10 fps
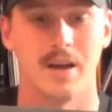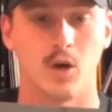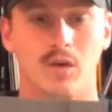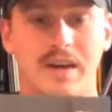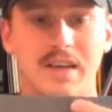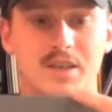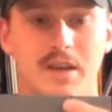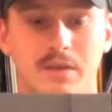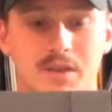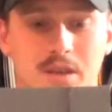Go over each
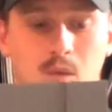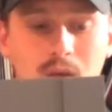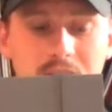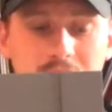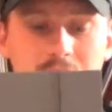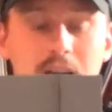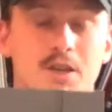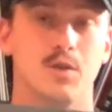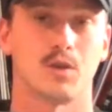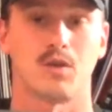and every single one of these
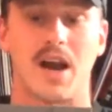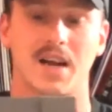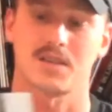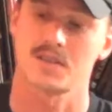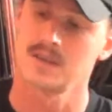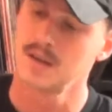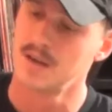intentional cracks,